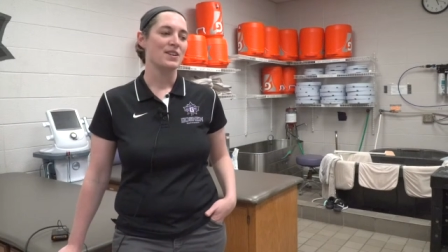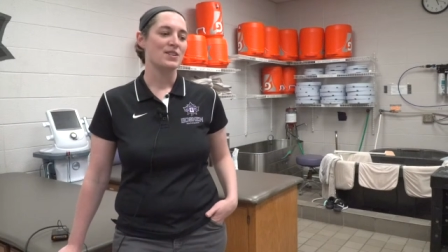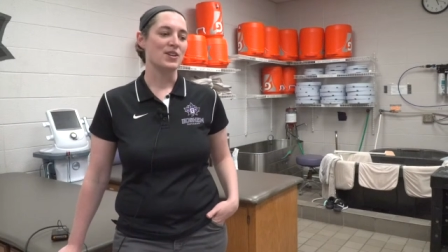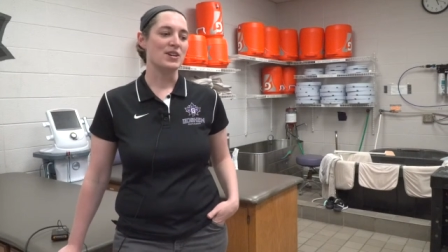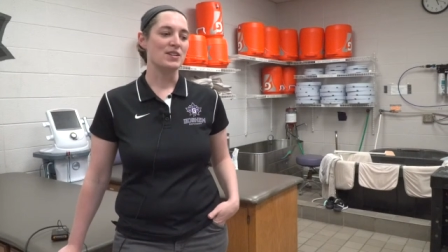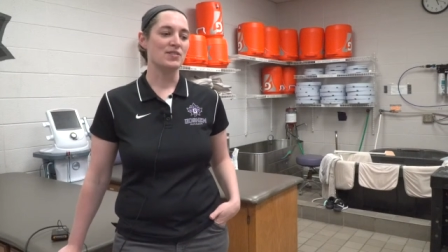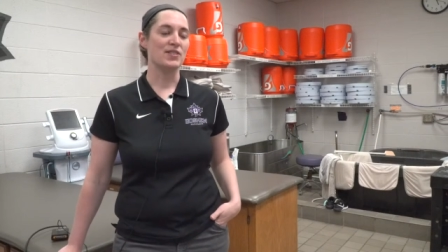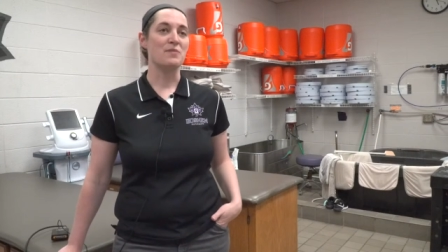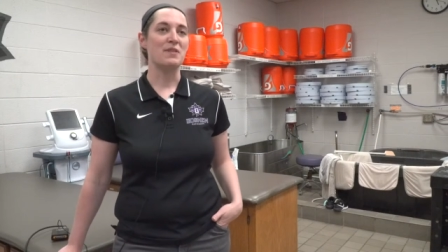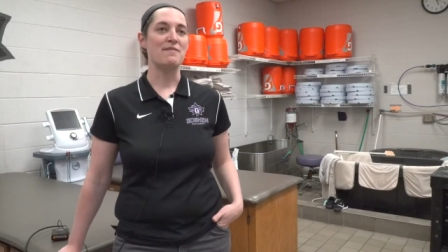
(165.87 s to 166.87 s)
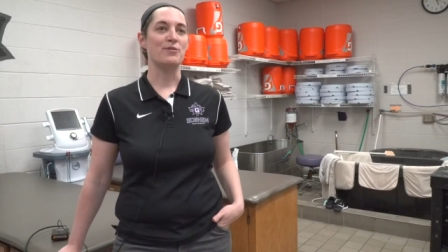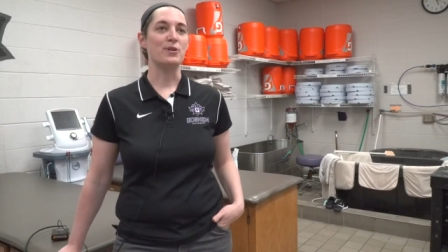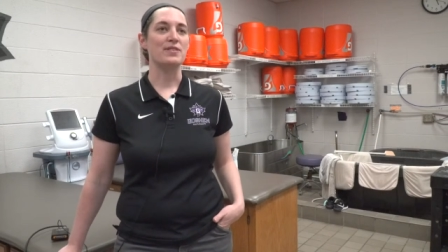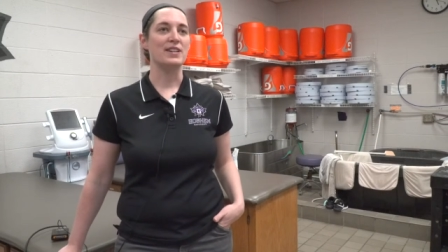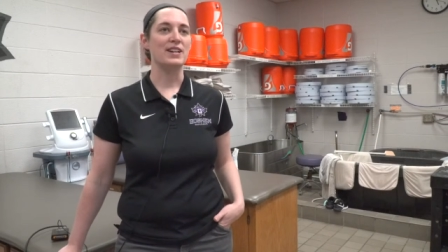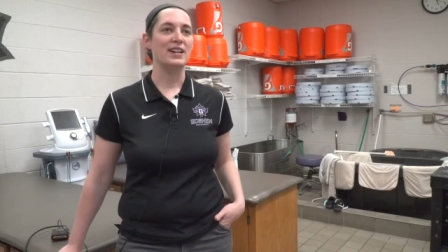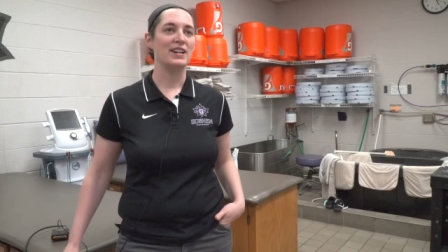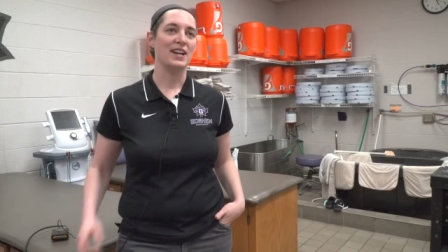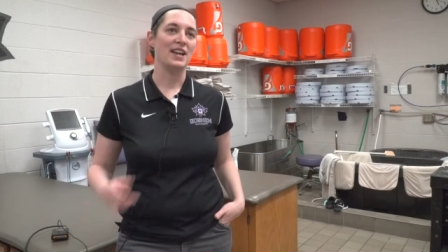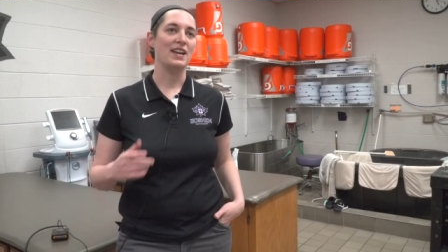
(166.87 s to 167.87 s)
So I'll start my fourth
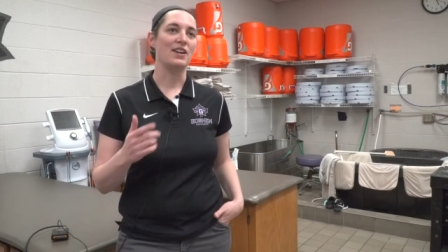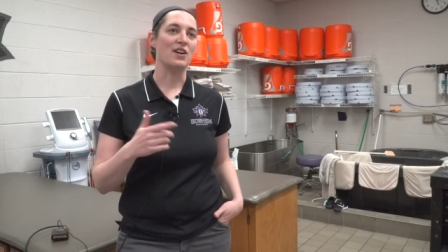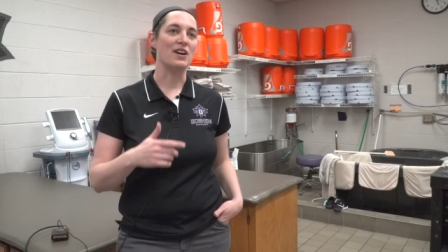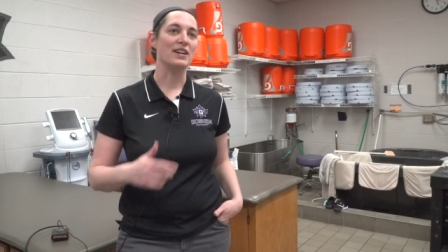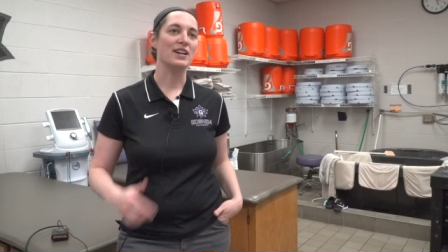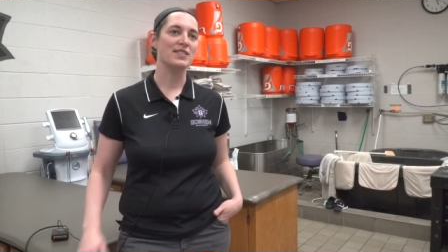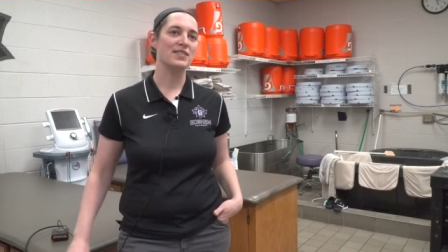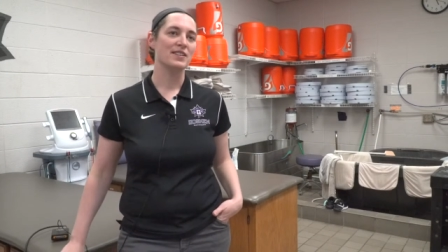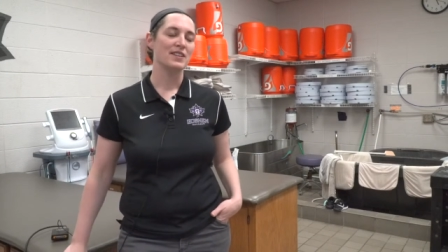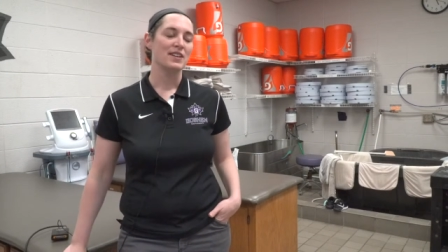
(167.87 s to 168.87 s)
year in August.